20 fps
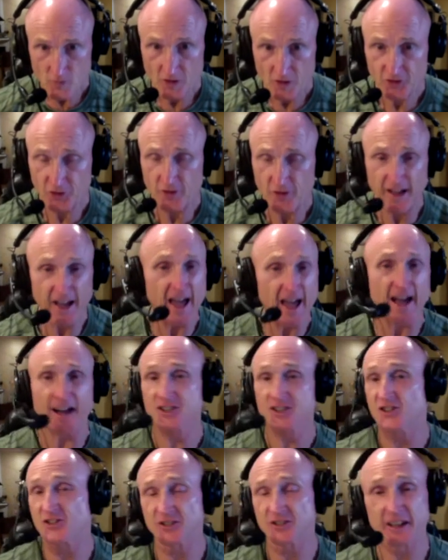So they act
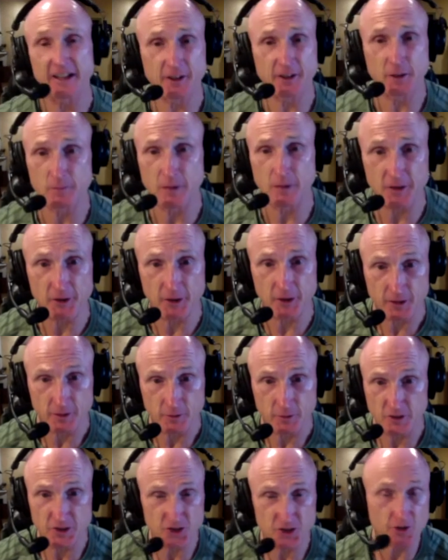just like their mother,
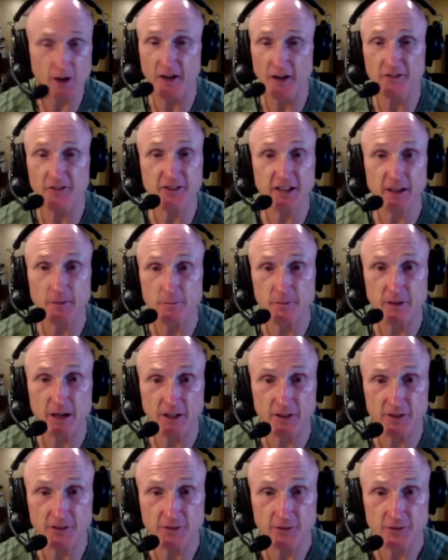which drives them
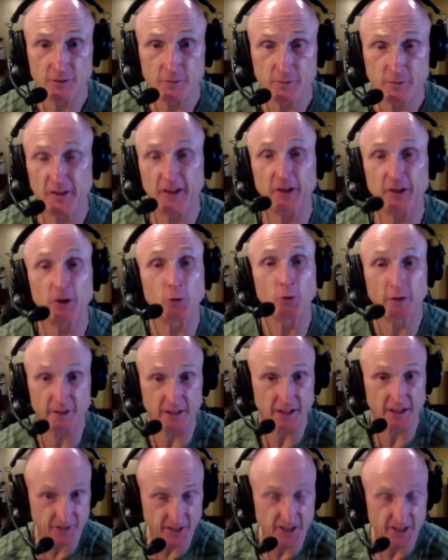nuts, but they don't
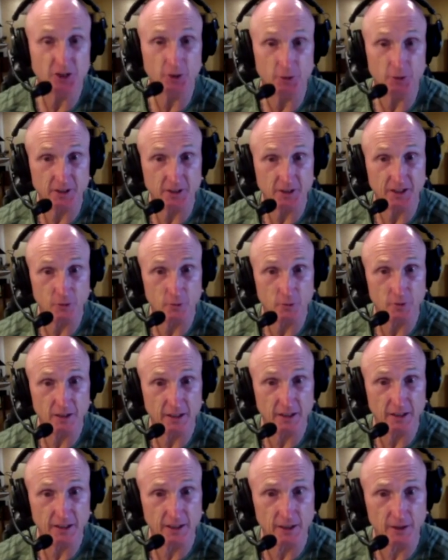realize they do it to
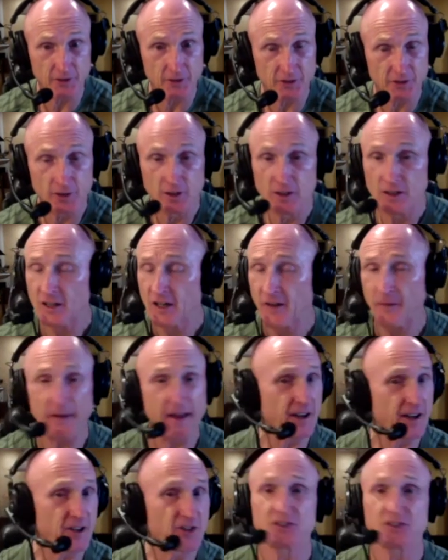everybody else. And they
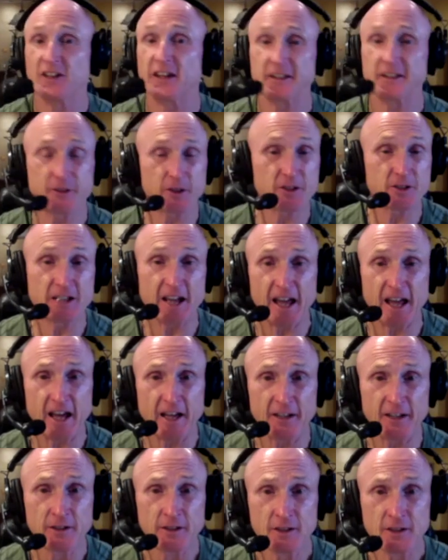act just like their
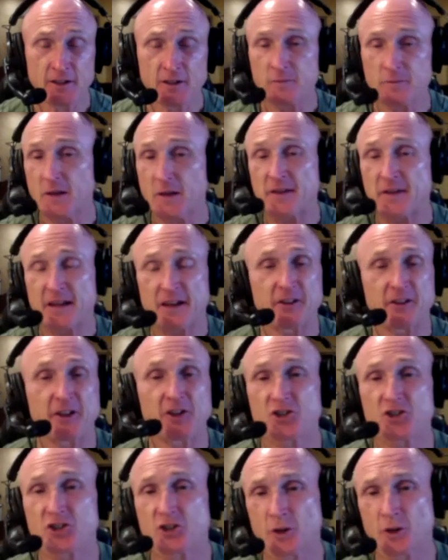dad, maybe having
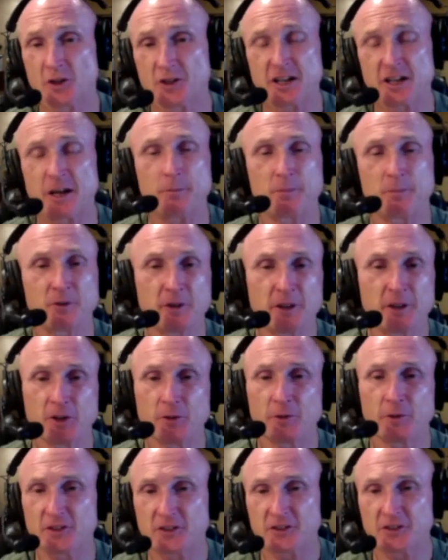a short temper and
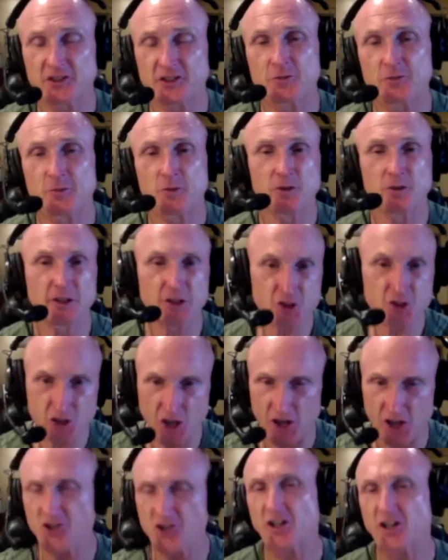criticismal and
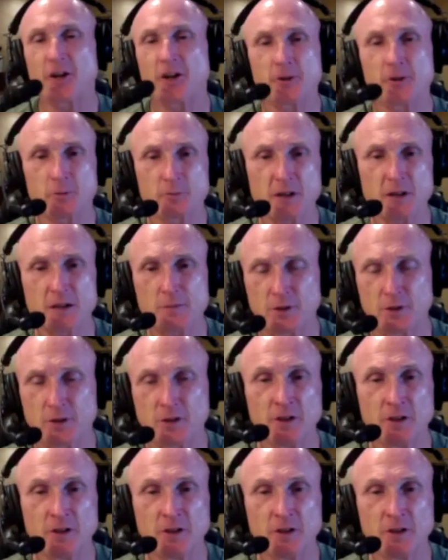judging other people.